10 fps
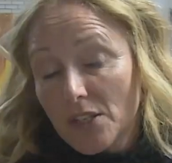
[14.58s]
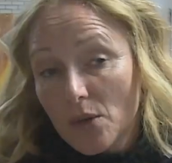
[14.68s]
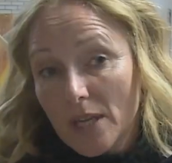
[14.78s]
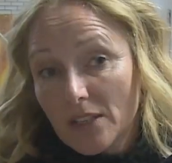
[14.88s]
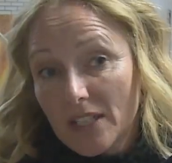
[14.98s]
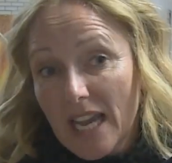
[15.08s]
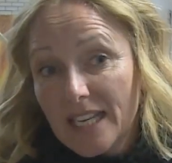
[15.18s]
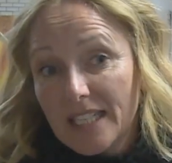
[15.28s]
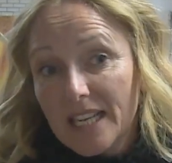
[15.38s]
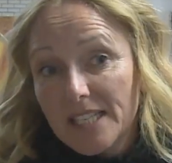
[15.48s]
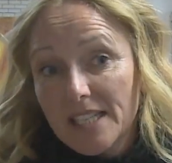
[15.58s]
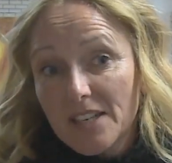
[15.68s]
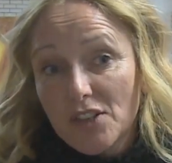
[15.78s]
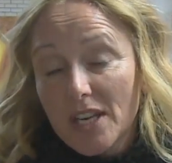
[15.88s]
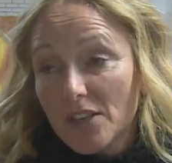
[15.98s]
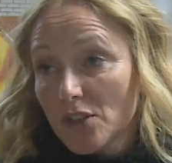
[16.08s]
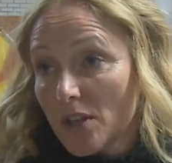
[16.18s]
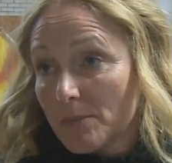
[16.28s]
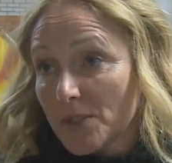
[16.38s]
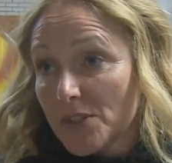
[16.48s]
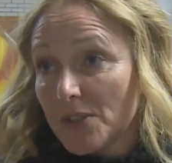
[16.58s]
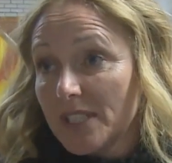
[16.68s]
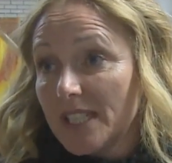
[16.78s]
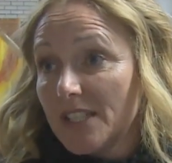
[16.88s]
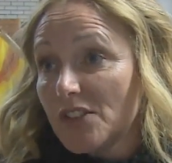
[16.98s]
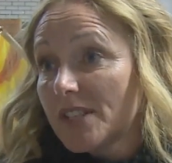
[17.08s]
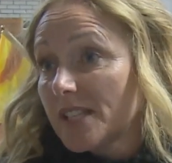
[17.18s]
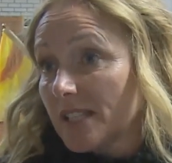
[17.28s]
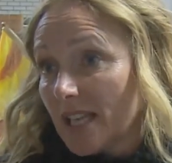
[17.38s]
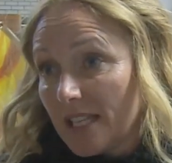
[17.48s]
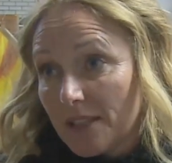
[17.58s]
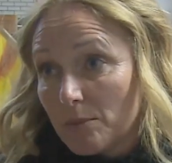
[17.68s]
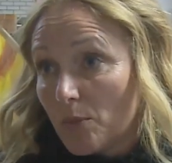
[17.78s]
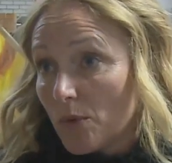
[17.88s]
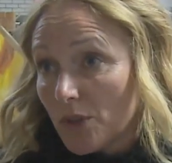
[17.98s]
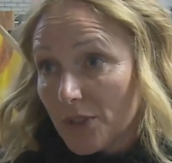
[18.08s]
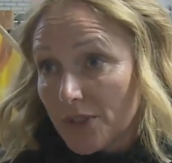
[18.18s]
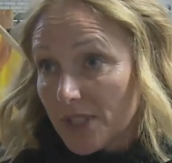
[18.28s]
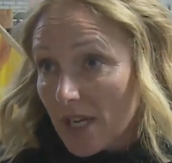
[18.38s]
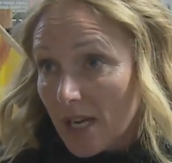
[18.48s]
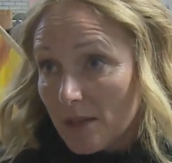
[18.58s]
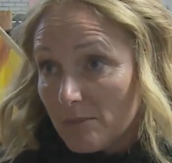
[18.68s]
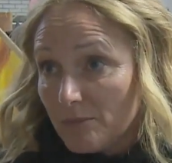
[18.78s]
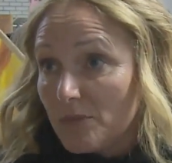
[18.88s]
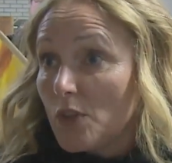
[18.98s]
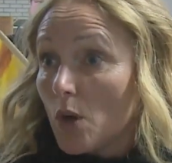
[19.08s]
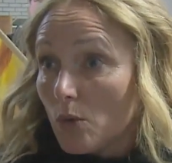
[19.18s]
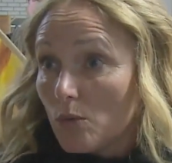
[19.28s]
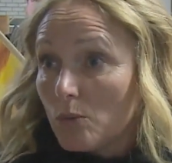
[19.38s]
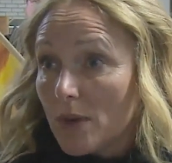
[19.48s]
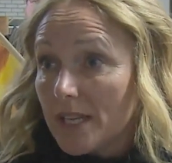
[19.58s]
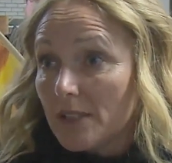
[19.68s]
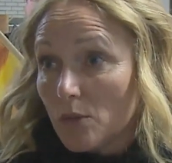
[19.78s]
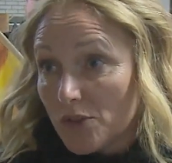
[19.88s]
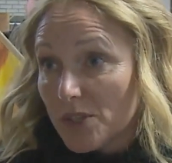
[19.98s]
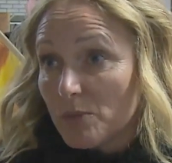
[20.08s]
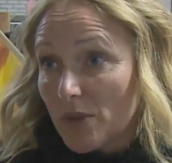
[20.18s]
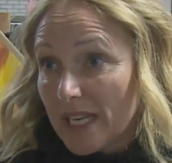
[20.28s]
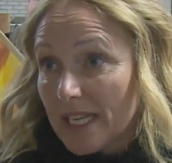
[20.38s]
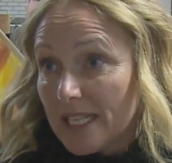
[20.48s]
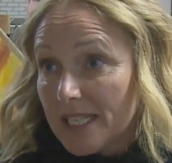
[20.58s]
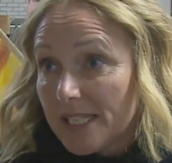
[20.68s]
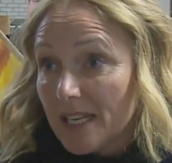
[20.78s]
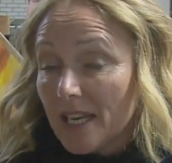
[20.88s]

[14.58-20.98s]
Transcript: know, I look at it as an educational opportunity just to let the board um, know what Ojibway is.